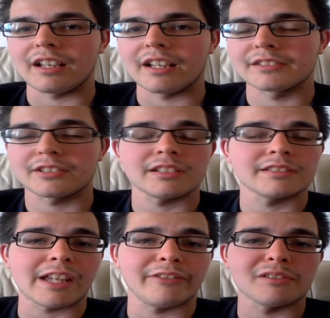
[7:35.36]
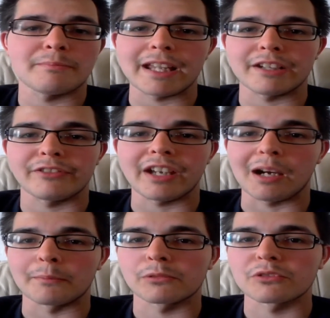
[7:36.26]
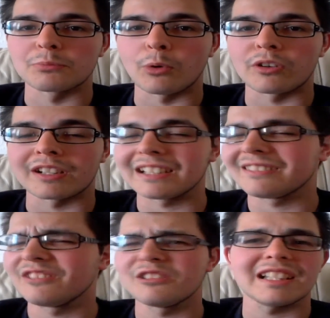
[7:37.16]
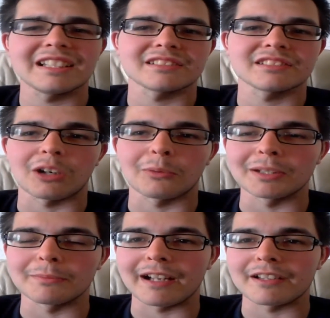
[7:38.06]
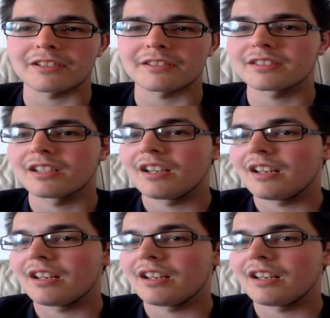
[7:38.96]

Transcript: it's going to definitely benefit Ambrose more, and he really needs to start winning matches.